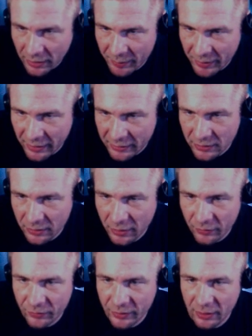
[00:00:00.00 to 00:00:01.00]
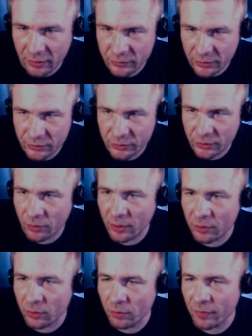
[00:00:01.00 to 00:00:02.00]
I mean, that's another thing I was gonna
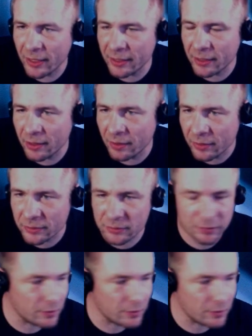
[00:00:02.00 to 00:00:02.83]
show. I don't know if I had it in on this